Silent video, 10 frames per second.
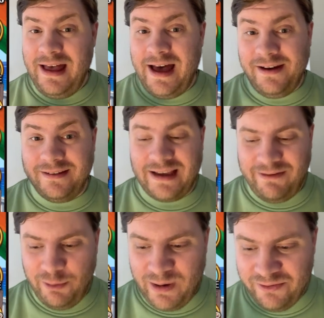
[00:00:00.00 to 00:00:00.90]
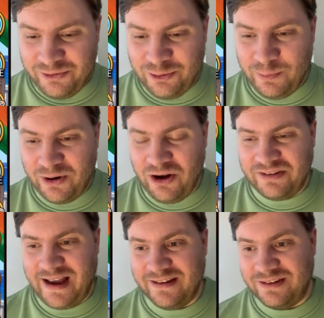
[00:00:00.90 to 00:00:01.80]
and as every month do because
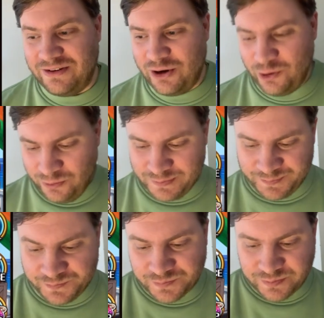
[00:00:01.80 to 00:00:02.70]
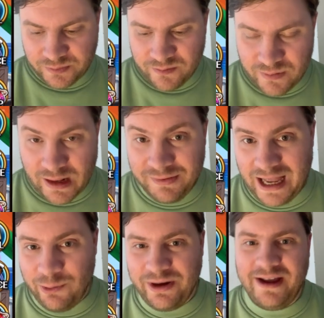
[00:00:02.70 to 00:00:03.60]
as you know,
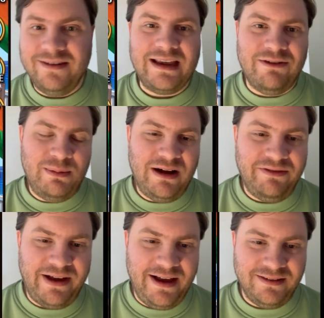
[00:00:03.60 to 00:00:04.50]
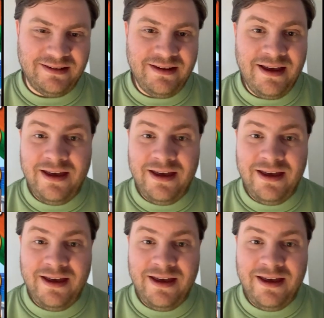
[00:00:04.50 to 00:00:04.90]
nowadays every month has